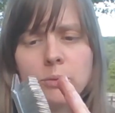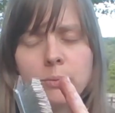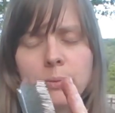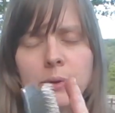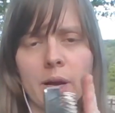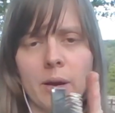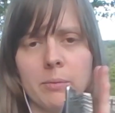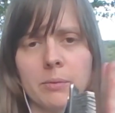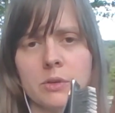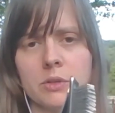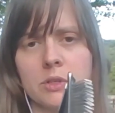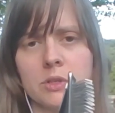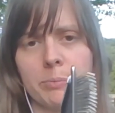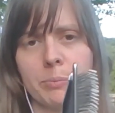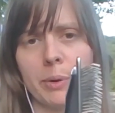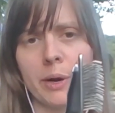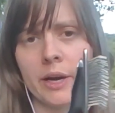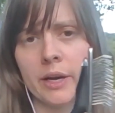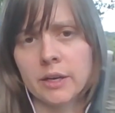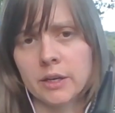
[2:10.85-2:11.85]
be able to
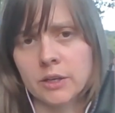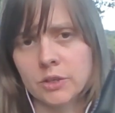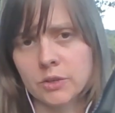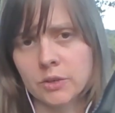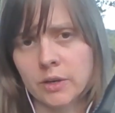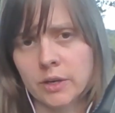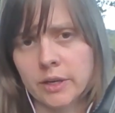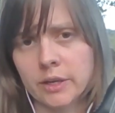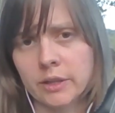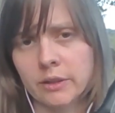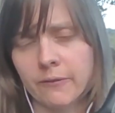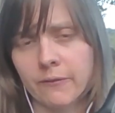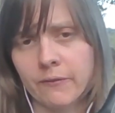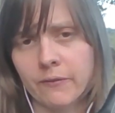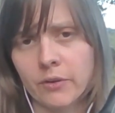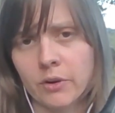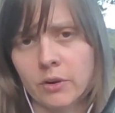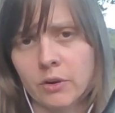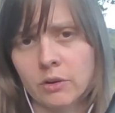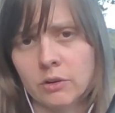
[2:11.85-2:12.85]
penetrate the
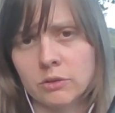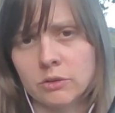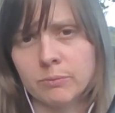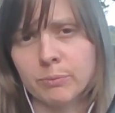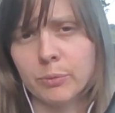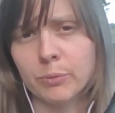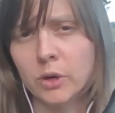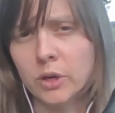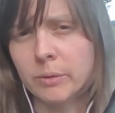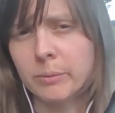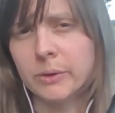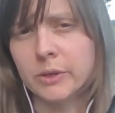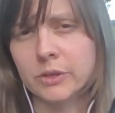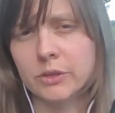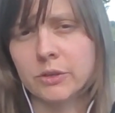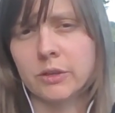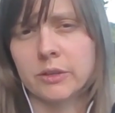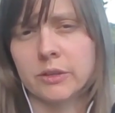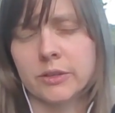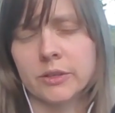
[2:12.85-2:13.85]
fur pretty much
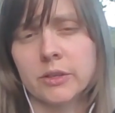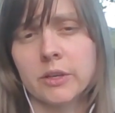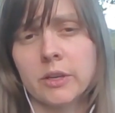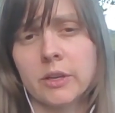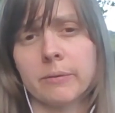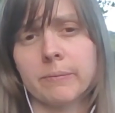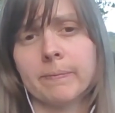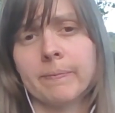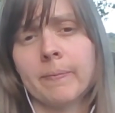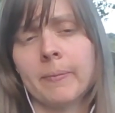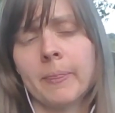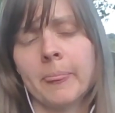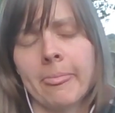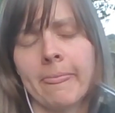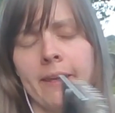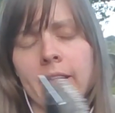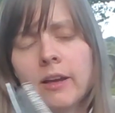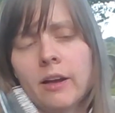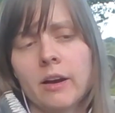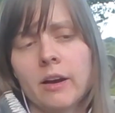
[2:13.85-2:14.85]
to the skin.
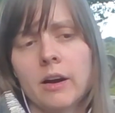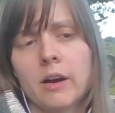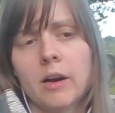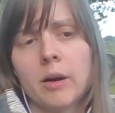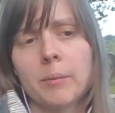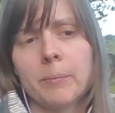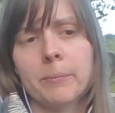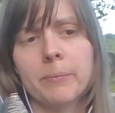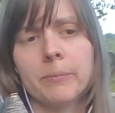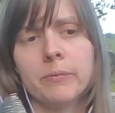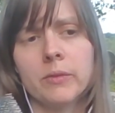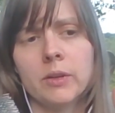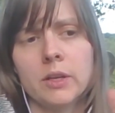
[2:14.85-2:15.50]
I